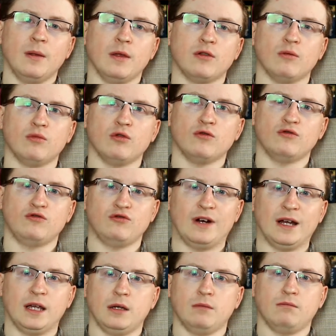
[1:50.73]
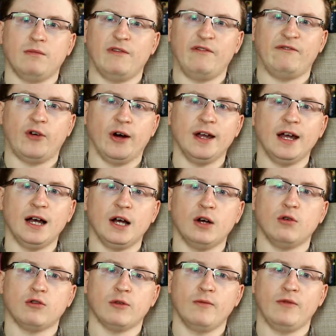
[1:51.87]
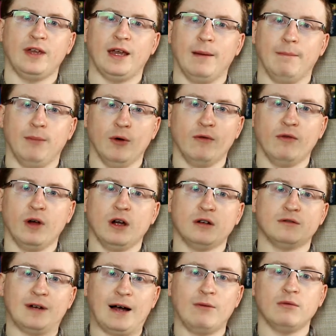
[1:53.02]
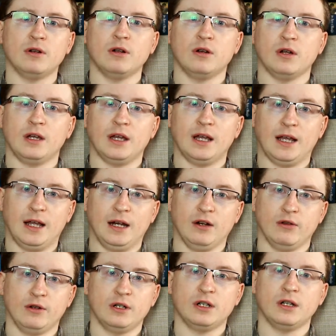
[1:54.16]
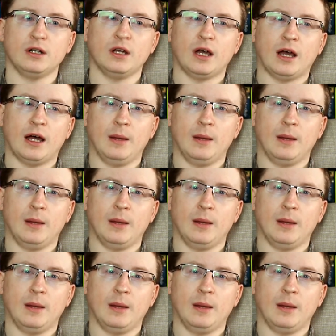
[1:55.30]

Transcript: There's some sort of great fire or something above ground in London,